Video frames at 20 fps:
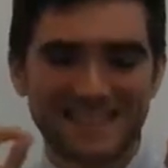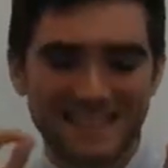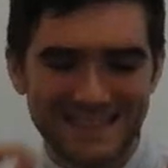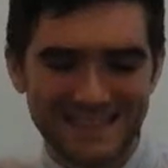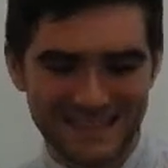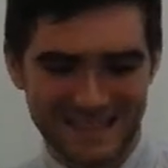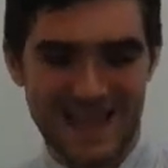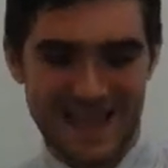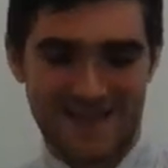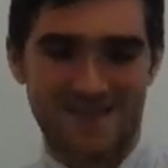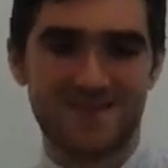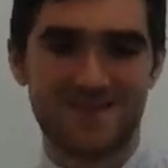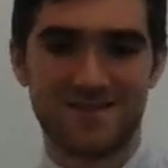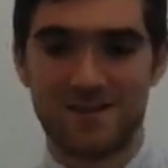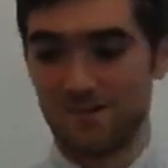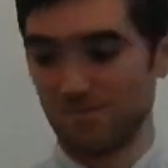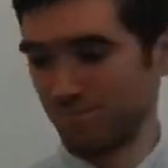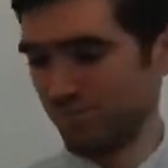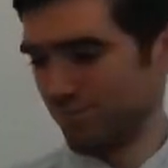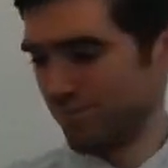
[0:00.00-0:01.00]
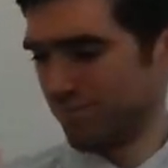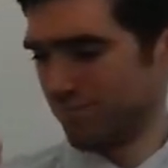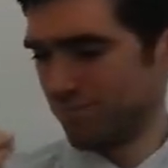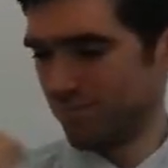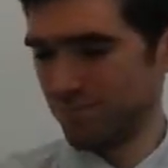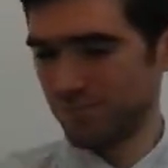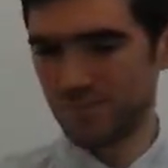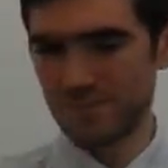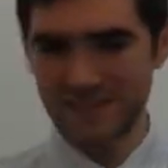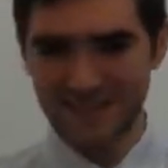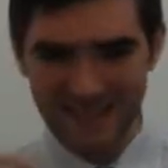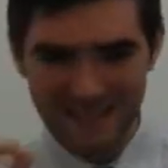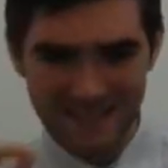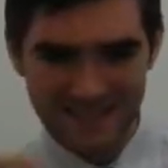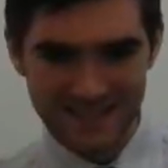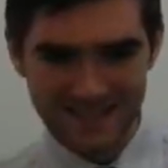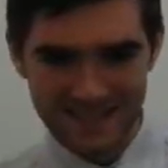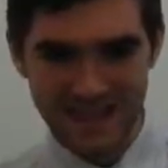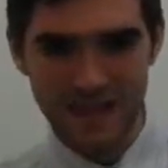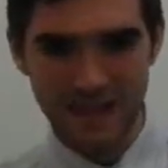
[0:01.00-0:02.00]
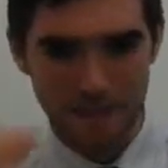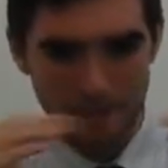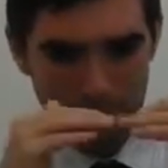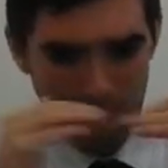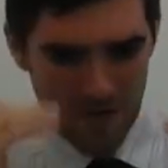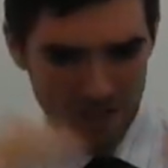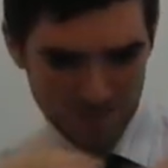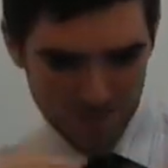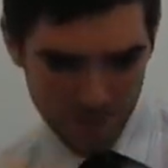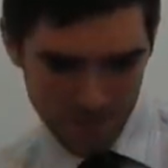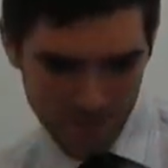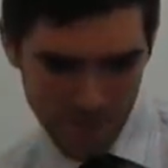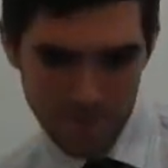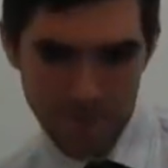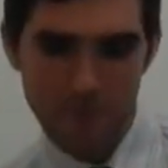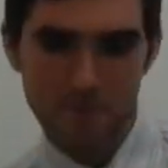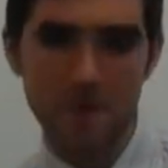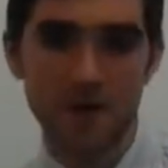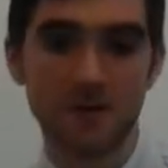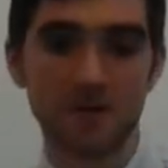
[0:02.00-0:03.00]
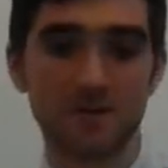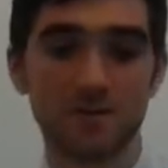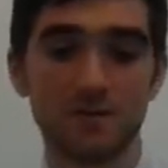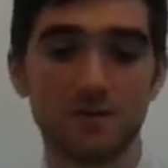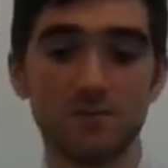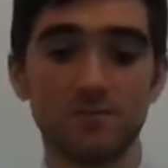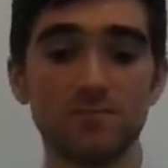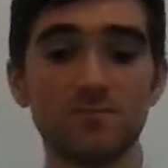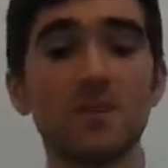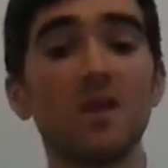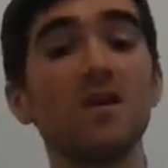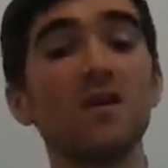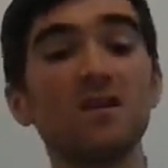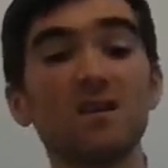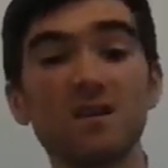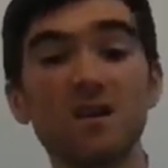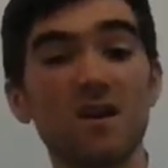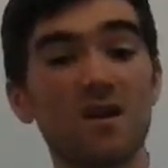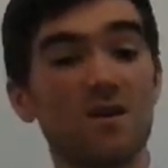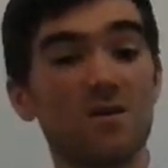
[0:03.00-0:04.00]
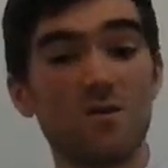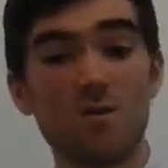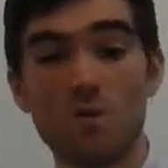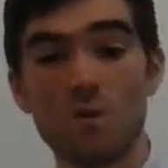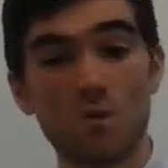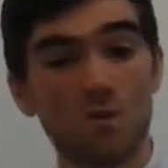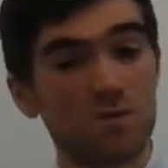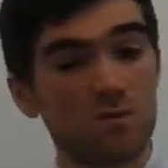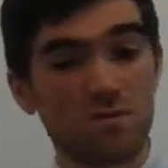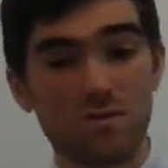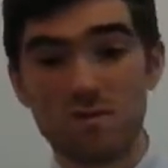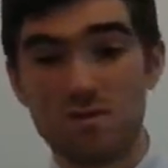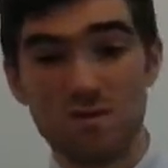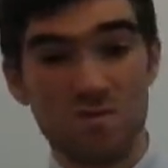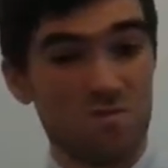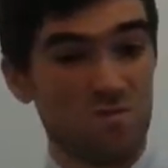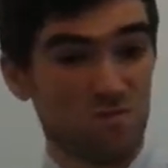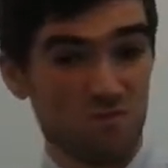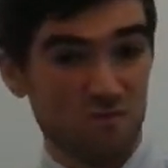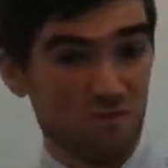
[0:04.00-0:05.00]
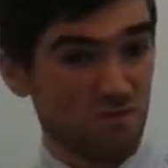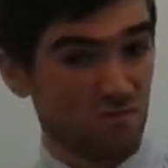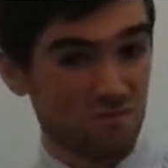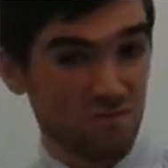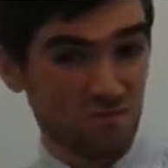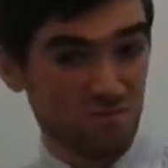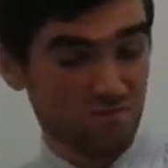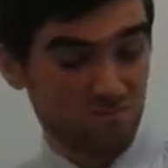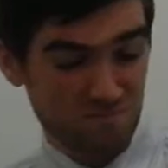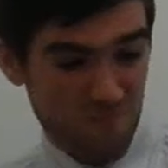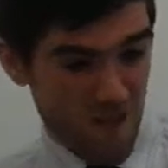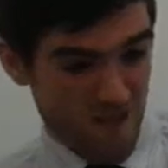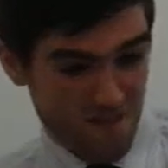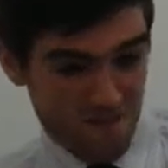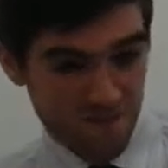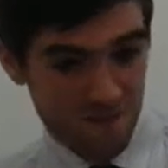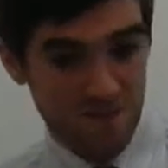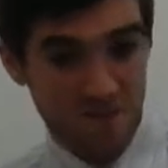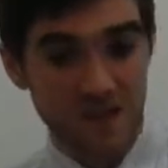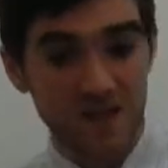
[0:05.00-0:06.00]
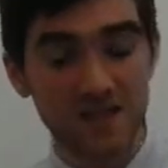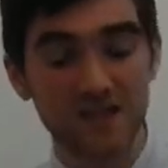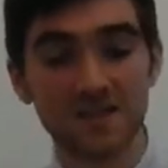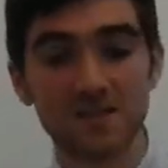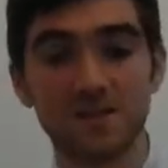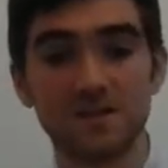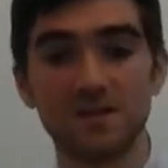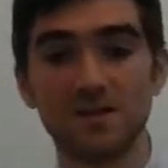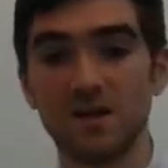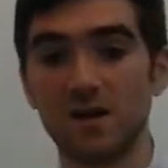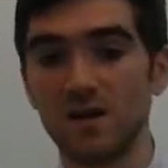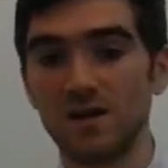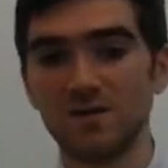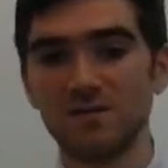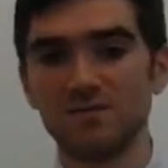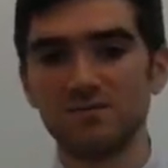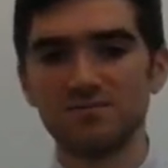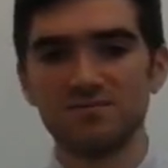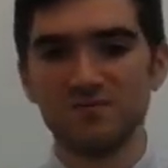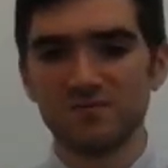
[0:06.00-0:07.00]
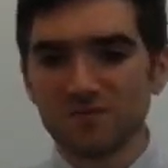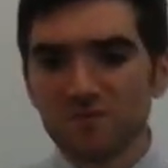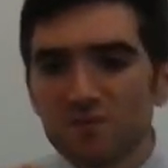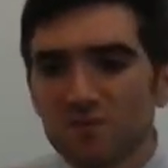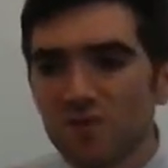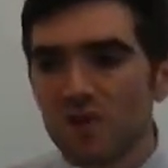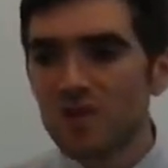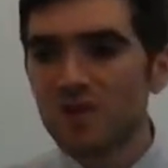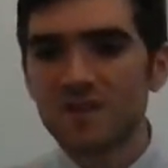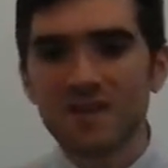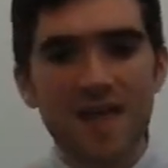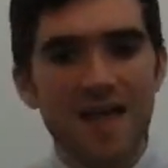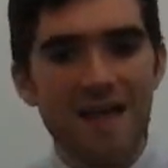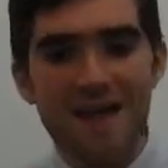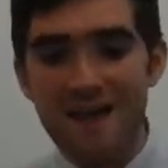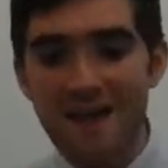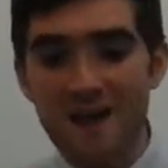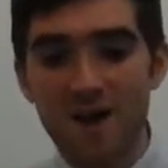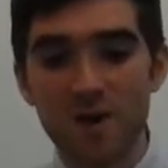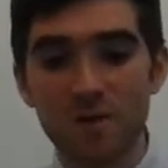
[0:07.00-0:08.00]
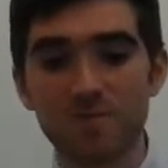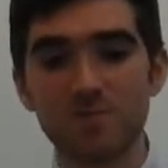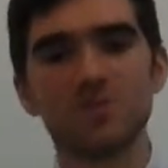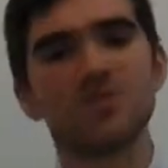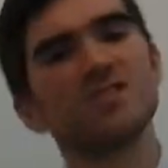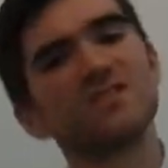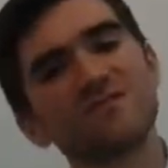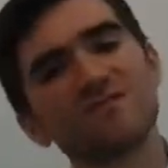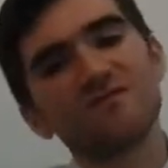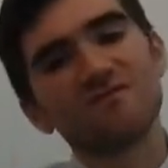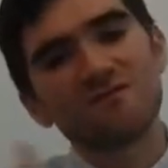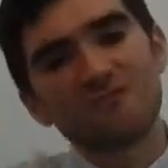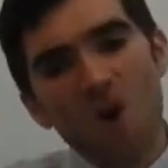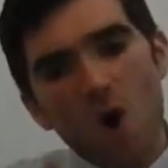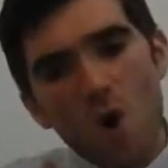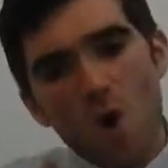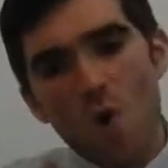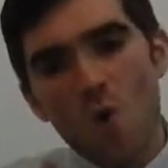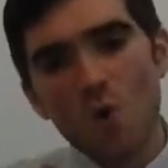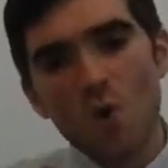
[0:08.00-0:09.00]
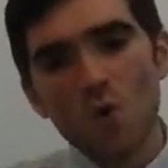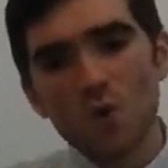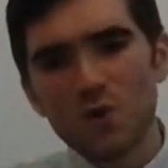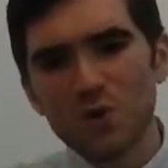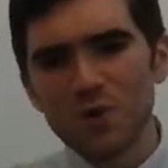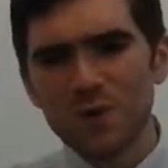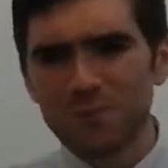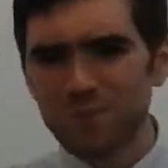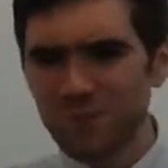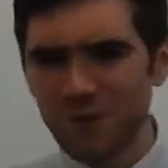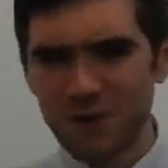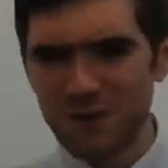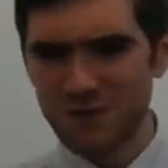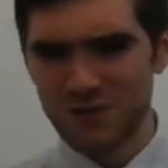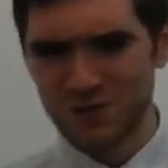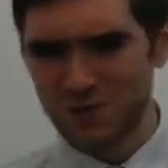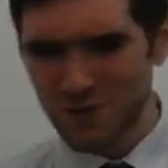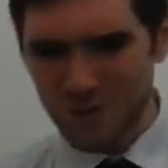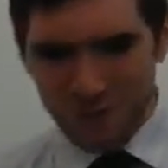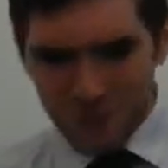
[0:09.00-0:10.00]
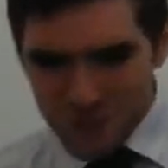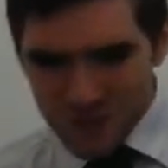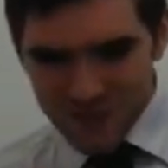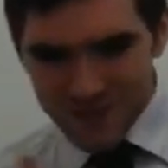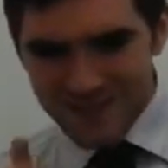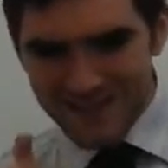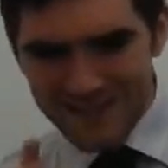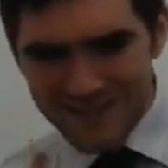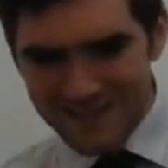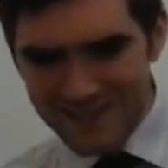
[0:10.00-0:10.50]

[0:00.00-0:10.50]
So again, if you want me to go through anything else in the future, just to help you a bit further, just ring me. Don't sit there struggling with anything. As I